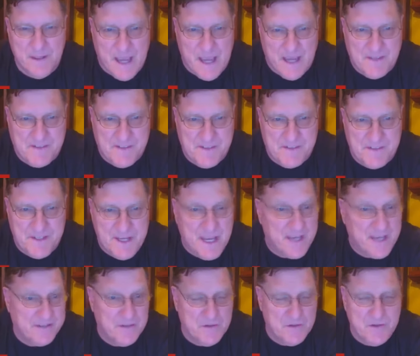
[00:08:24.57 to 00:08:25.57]
the
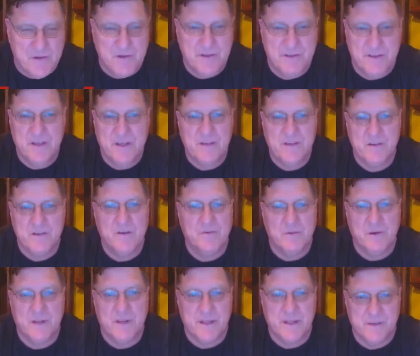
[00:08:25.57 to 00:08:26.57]
ICC has no jurisdiction
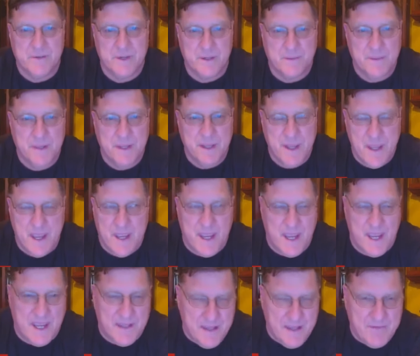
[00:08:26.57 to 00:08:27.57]
over Israel.
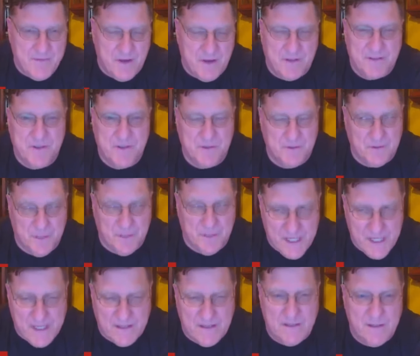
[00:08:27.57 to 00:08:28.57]
And they've also
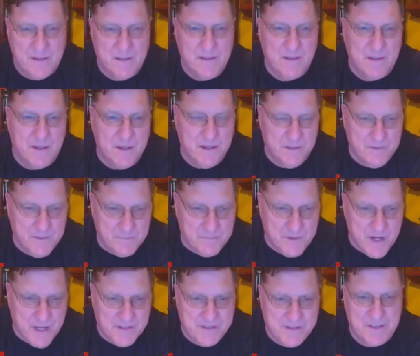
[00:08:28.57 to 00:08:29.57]
linked
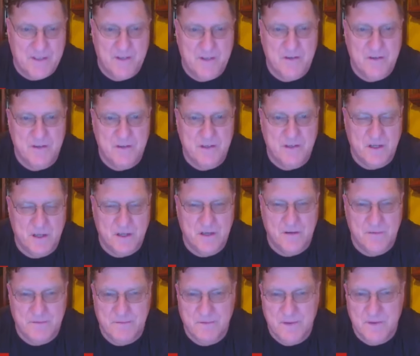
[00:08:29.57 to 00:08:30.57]
the prosecution
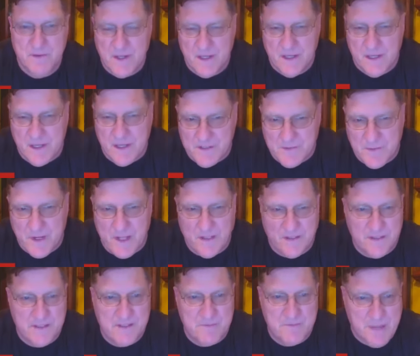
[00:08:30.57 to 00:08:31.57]
of
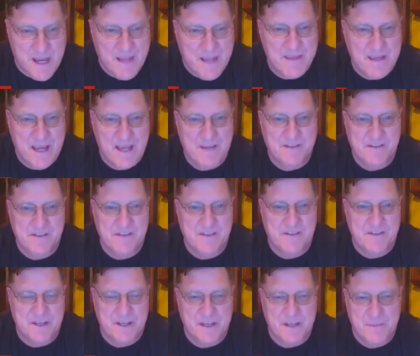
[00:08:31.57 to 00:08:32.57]
Israelis by the
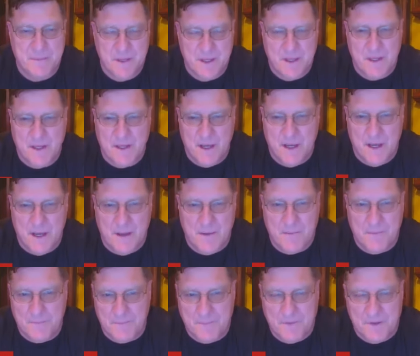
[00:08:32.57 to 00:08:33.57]
ICC
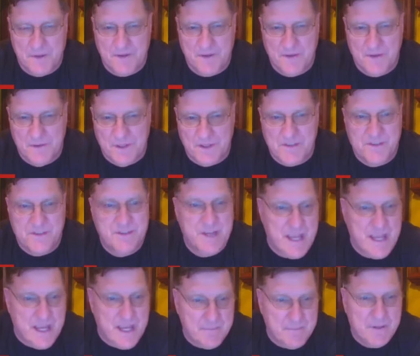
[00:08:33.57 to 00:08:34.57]
to the
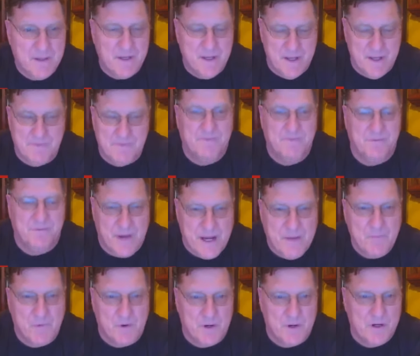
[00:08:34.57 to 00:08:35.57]
same
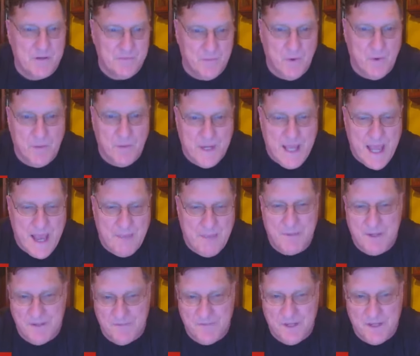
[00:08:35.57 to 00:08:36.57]
framework of what would
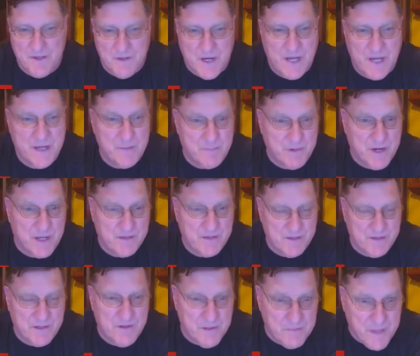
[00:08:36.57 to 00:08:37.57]
happen if they tried to
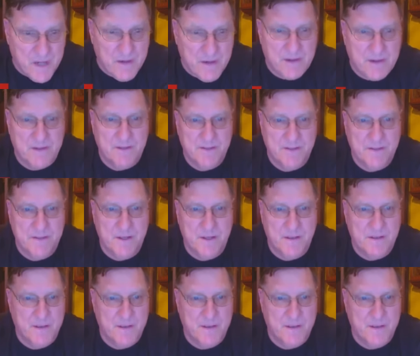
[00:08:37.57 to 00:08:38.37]
prosecute Americans.